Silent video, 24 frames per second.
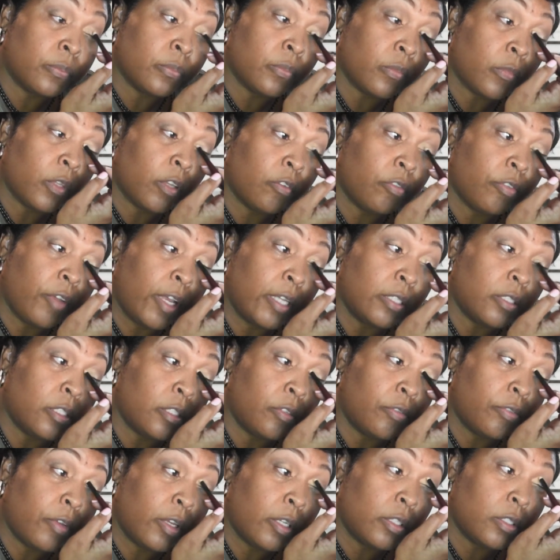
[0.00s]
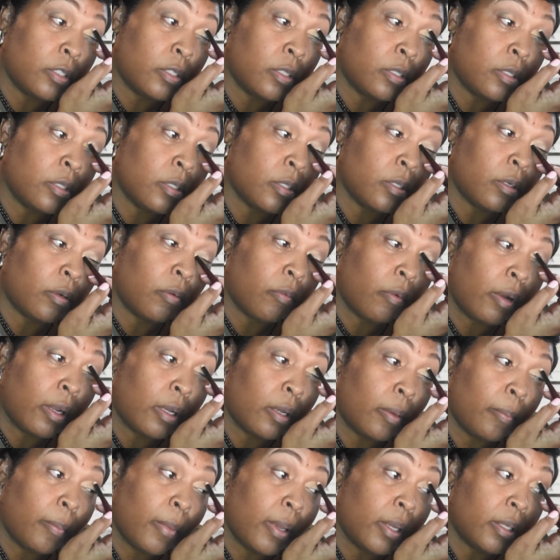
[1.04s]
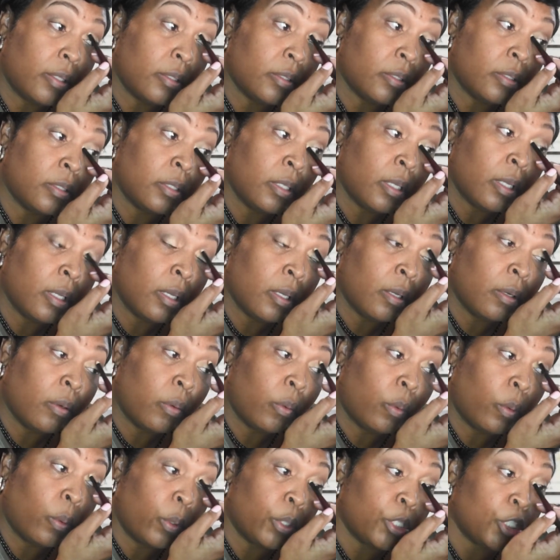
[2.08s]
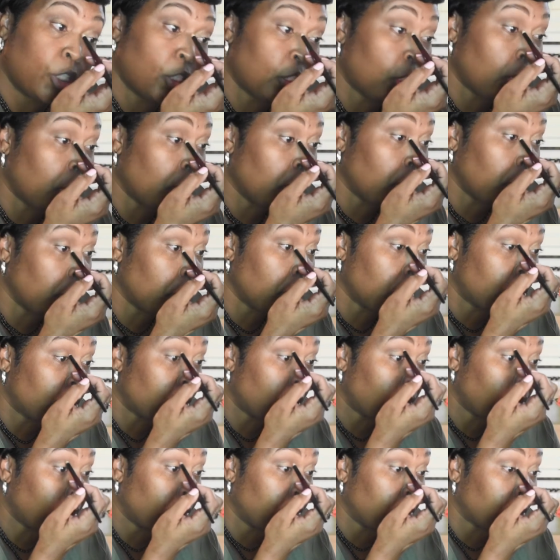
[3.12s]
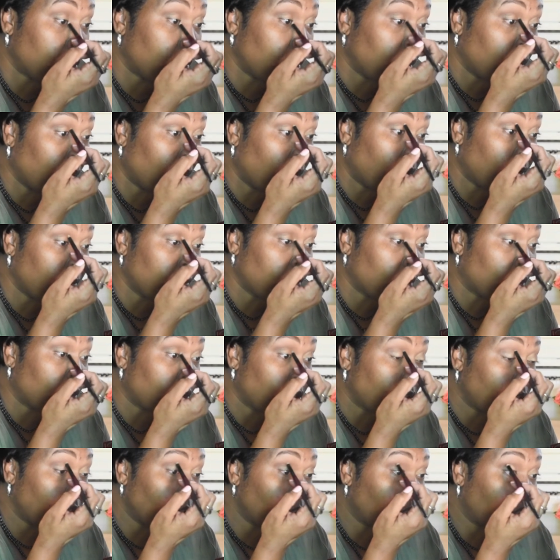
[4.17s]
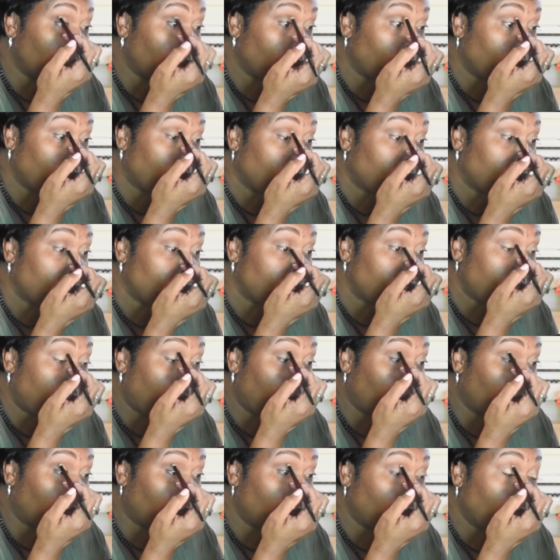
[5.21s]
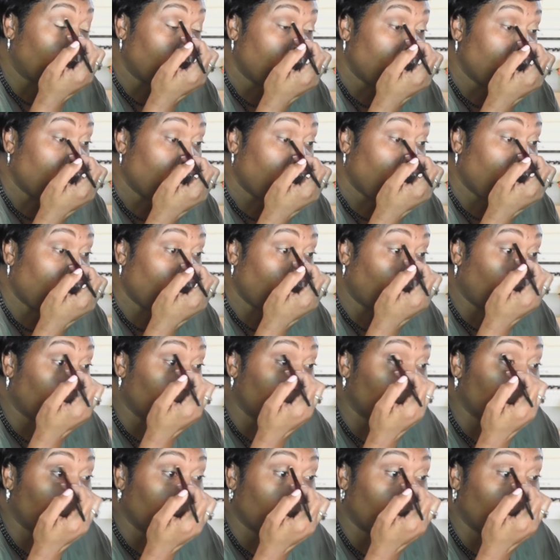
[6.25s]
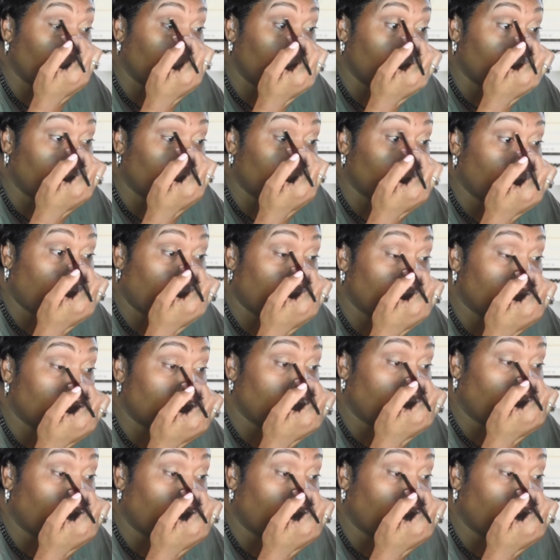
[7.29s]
Fancy Face recommend, or she loved, or she showed on her channel, and also Kinky Sweat,